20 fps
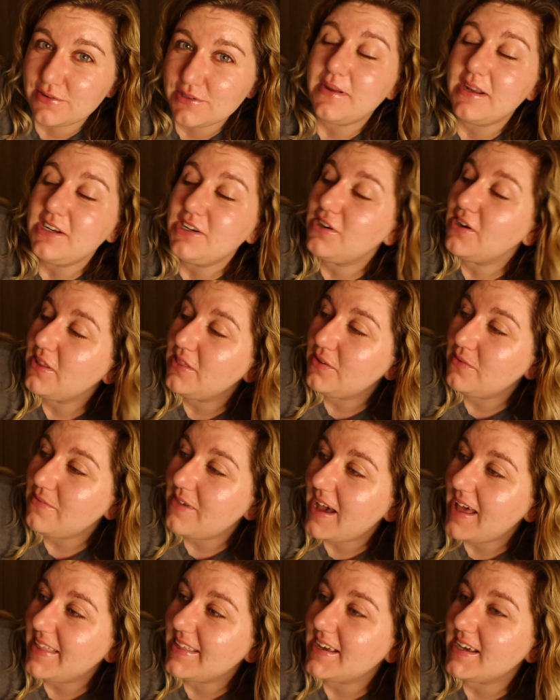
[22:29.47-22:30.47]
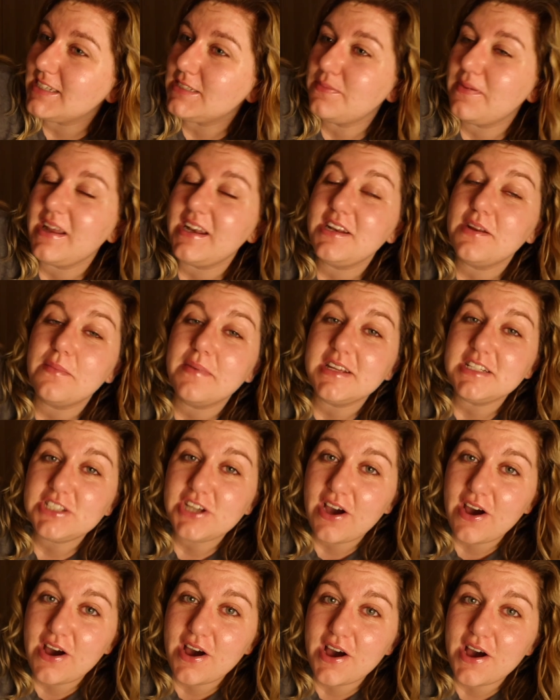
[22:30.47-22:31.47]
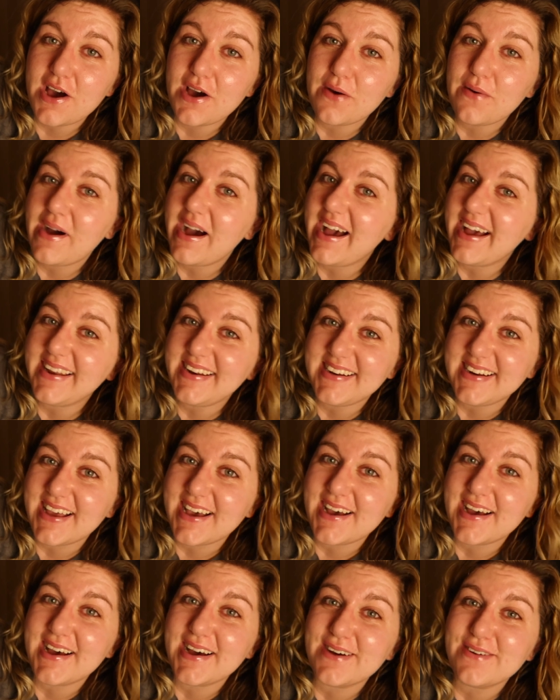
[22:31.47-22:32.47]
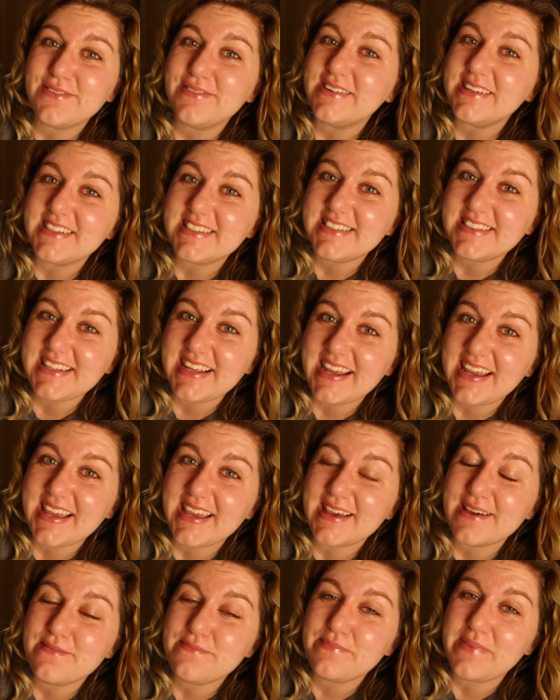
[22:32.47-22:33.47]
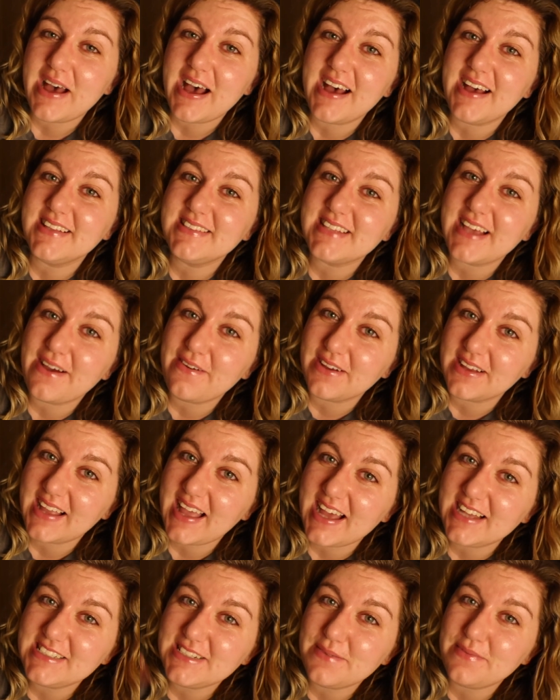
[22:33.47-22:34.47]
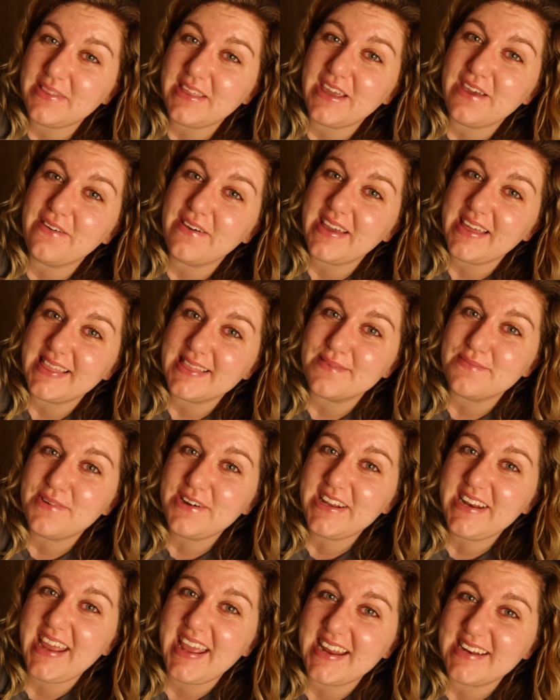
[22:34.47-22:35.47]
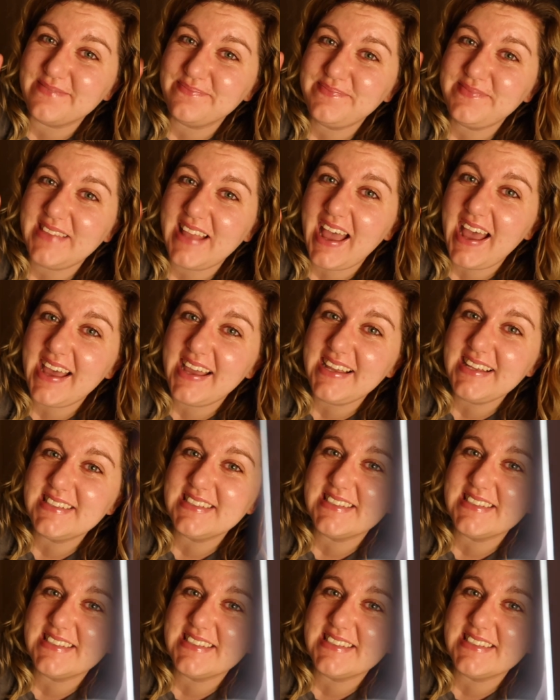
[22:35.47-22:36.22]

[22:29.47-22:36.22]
Depending on the weather, depending on my toe, I don't know, we'll see. But I will catch up with you in the morning. Night.